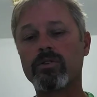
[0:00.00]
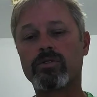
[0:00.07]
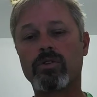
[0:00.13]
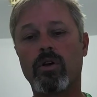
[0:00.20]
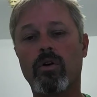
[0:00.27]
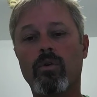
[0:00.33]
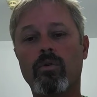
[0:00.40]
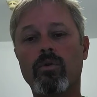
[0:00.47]

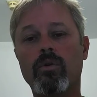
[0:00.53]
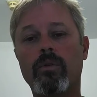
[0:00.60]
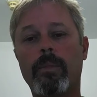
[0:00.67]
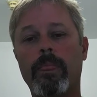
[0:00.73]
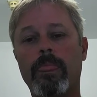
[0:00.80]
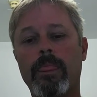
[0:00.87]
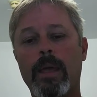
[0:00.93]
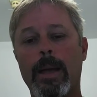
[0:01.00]
So,
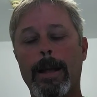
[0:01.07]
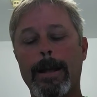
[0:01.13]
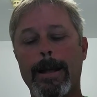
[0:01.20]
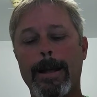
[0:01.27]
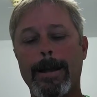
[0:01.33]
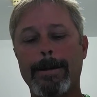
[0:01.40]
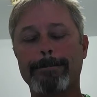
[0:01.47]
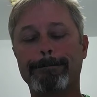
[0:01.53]

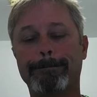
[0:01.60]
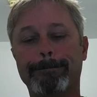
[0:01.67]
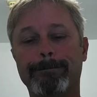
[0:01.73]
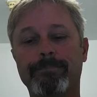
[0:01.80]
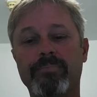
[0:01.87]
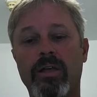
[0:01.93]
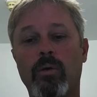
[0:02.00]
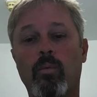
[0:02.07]

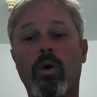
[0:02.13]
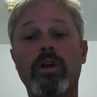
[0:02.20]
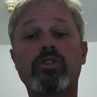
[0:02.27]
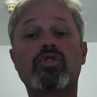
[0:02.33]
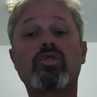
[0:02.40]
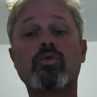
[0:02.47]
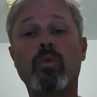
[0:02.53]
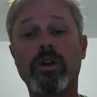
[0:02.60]
and
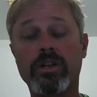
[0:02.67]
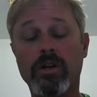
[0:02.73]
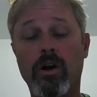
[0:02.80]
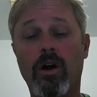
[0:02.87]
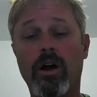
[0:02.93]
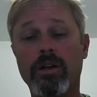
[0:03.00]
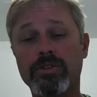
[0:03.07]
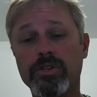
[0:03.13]
what
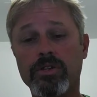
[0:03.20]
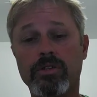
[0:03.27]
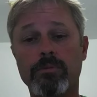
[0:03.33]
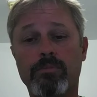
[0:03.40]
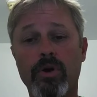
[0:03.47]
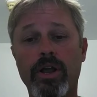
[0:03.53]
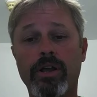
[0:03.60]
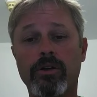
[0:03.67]
causes
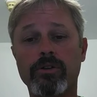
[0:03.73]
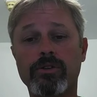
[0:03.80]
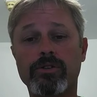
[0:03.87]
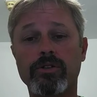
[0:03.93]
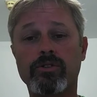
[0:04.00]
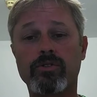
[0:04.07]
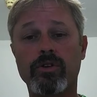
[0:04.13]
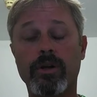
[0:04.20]
the breakers
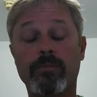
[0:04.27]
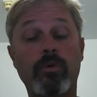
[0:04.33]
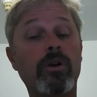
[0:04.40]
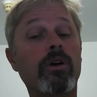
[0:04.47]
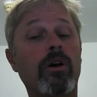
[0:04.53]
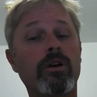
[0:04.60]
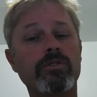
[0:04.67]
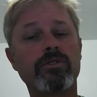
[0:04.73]
to trip,
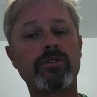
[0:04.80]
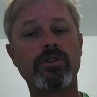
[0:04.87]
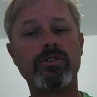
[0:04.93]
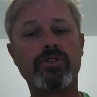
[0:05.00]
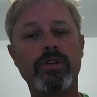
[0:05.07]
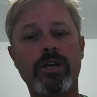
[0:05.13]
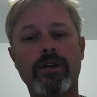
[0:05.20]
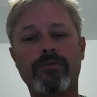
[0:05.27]
what causes the
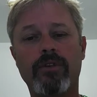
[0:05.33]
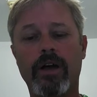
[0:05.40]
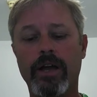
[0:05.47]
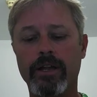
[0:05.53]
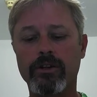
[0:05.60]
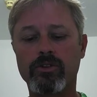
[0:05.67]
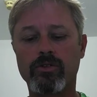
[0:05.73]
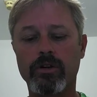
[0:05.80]

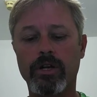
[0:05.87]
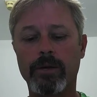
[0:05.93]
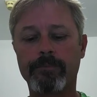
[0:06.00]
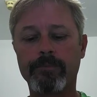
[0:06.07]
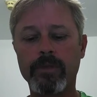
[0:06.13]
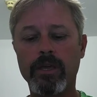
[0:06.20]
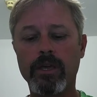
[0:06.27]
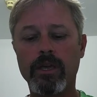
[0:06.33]
GFI to trip,
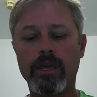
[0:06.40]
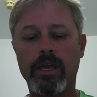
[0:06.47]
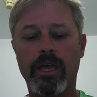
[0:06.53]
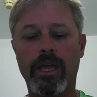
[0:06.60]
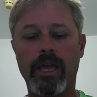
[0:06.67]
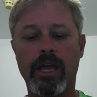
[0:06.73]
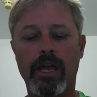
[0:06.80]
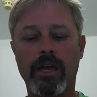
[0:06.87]

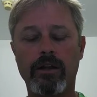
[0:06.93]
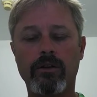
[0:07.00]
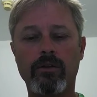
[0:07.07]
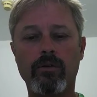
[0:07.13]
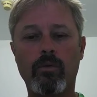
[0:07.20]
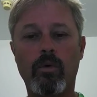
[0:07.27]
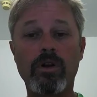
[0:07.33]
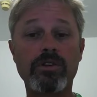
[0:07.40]

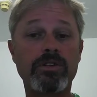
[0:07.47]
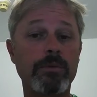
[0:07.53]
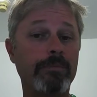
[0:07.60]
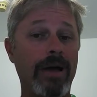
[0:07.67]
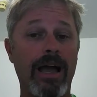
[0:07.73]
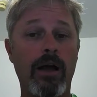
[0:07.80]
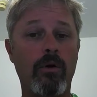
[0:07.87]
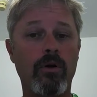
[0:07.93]
and where's the
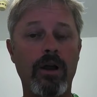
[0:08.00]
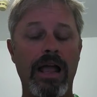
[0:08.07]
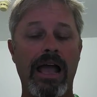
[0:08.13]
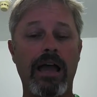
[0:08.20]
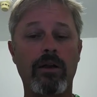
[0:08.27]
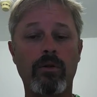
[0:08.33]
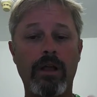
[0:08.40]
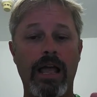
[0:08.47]
power
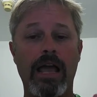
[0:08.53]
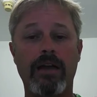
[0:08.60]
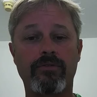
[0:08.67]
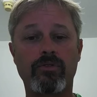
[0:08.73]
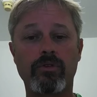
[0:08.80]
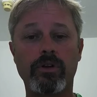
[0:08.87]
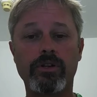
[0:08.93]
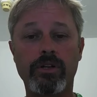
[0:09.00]
at
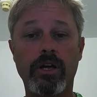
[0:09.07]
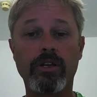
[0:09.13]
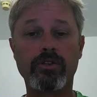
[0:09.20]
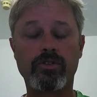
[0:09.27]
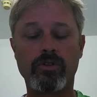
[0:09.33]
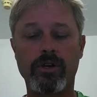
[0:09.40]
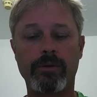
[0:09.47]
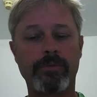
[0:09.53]
after it
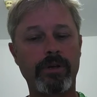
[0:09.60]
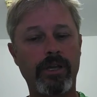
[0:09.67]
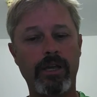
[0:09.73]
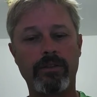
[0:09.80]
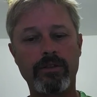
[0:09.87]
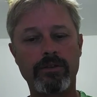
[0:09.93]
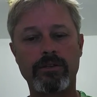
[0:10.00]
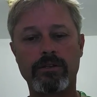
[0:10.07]
does trip.
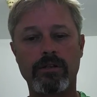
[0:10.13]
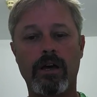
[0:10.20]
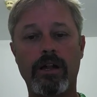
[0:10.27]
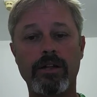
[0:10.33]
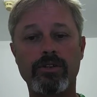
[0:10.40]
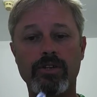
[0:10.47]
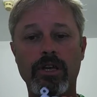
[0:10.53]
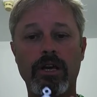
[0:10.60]
Again, this is
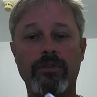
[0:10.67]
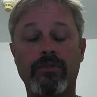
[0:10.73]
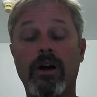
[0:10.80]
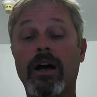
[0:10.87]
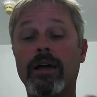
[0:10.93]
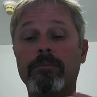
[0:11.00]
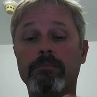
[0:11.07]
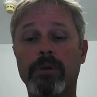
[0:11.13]
not a
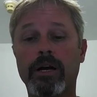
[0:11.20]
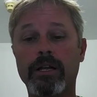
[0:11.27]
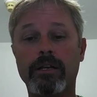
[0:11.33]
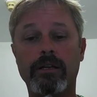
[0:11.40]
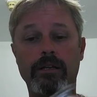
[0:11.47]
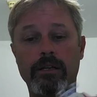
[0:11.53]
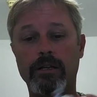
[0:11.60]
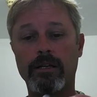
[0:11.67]
GFI, but
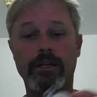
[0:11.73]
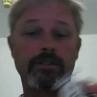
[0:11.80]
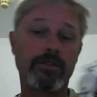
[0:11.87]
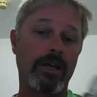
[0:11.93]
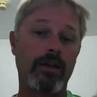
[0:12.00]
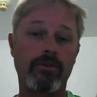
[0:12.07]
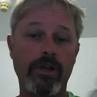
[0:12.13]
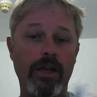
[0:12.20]

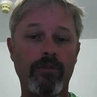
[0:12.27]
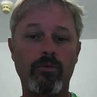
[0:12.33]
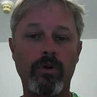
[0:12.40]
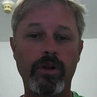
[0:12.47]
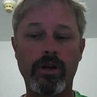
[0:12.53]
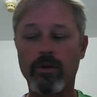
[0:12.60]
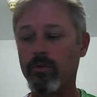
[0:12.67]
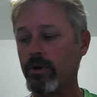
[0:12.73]
I don't have
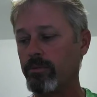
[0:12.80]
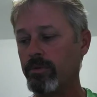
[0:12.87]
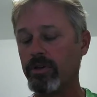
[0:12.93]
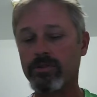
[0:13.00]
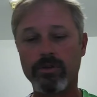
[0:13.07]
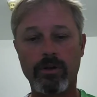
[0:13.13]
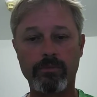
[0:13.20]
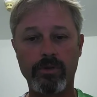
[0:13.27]
one here with me,
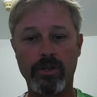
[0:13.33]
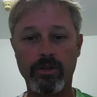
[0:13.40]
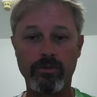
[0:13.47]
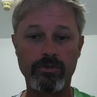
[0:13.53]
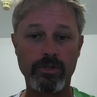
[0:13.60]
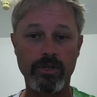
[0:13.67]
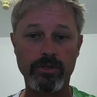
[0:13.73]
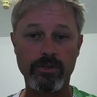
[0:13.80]
so I'm going to
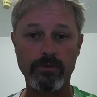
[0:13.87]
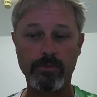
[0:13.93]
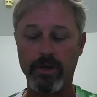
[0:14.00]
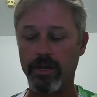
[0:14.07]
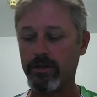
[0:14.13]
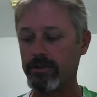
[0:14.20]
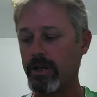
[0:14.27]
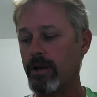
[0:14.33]
use this as
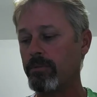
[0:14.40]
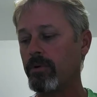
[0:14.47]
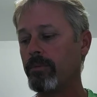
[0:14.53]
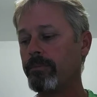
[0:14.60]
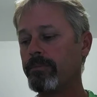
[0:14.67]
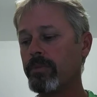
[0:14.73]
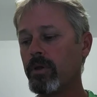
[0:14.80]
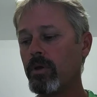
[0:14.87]
my
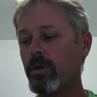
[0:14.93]
example.